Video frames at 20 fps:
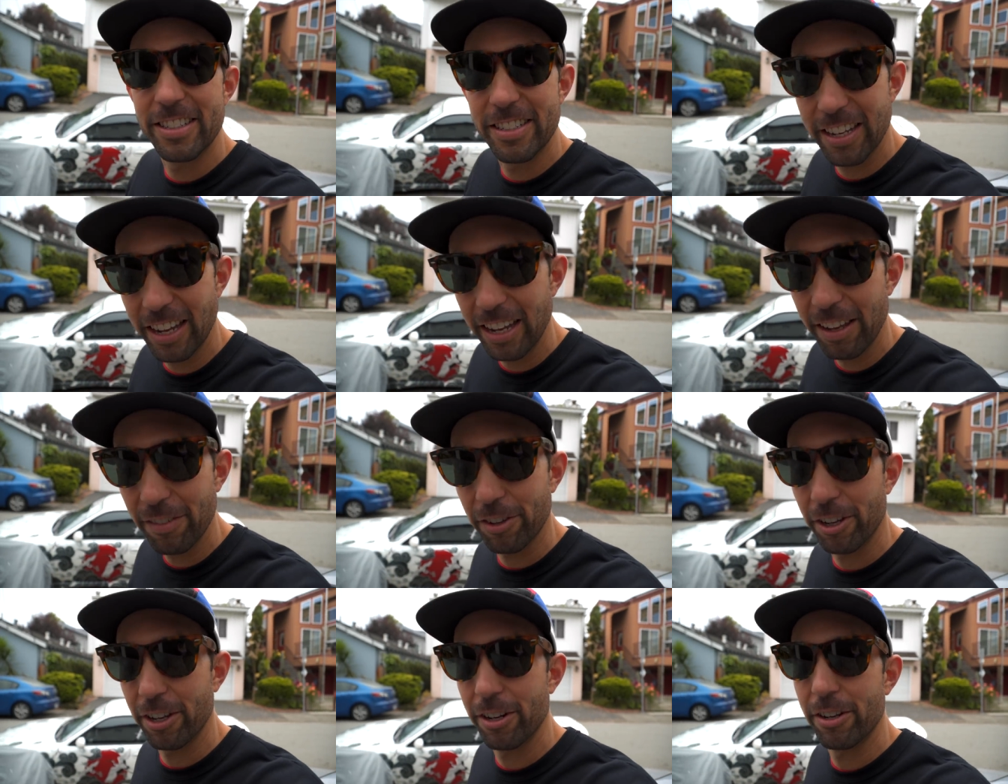
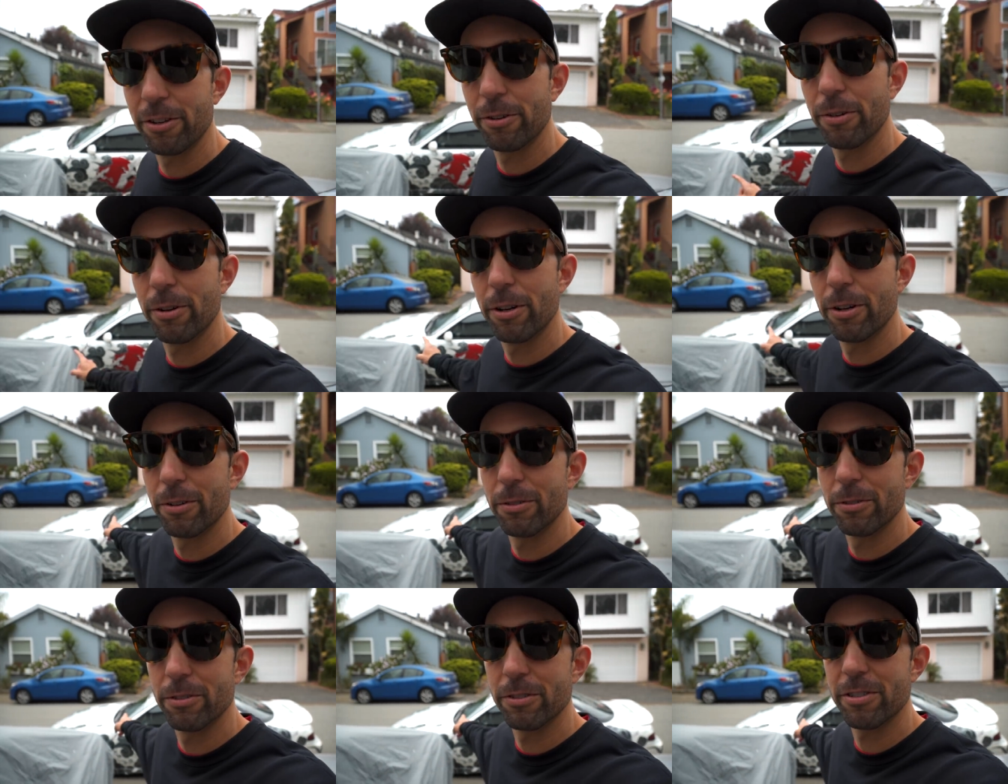David, who
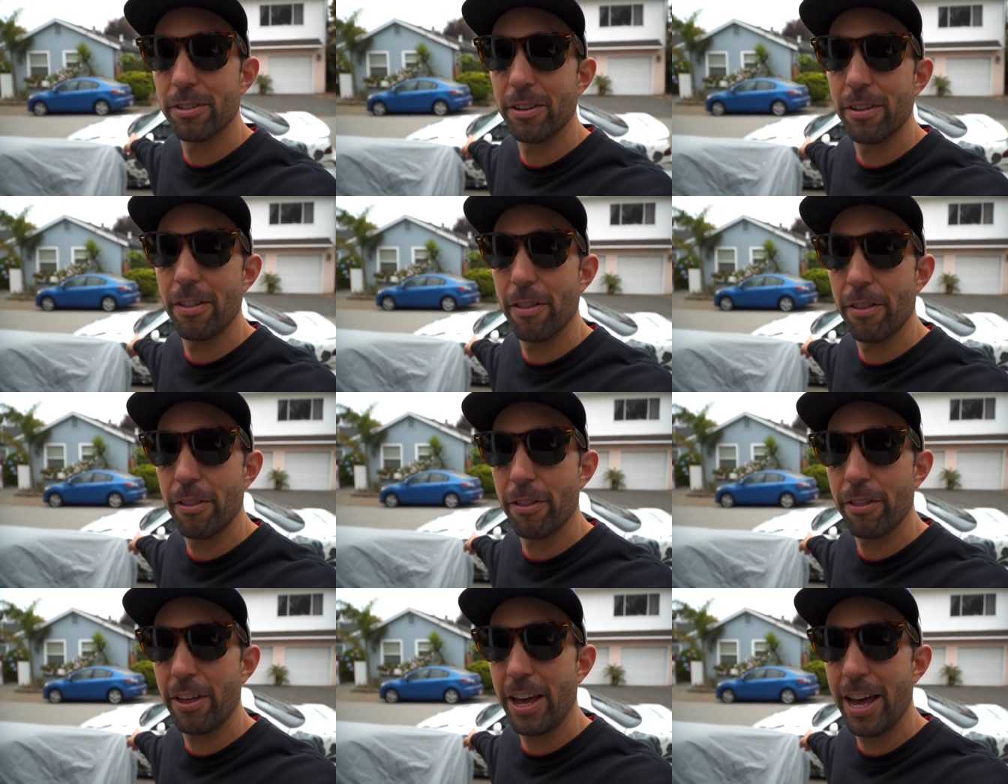owns
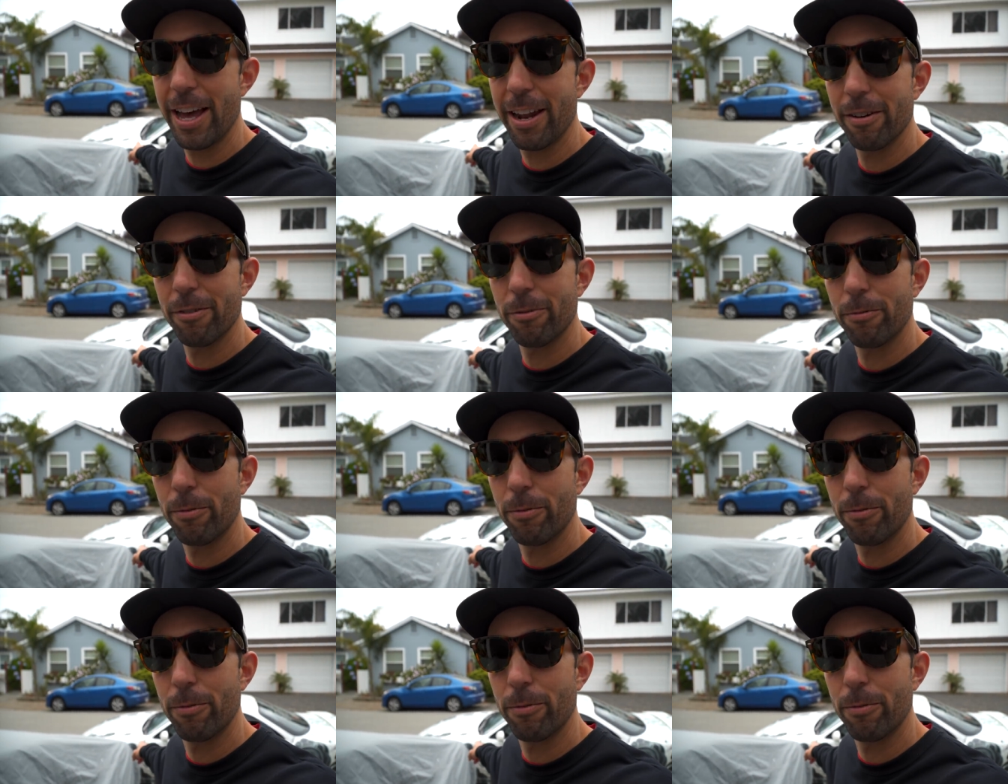that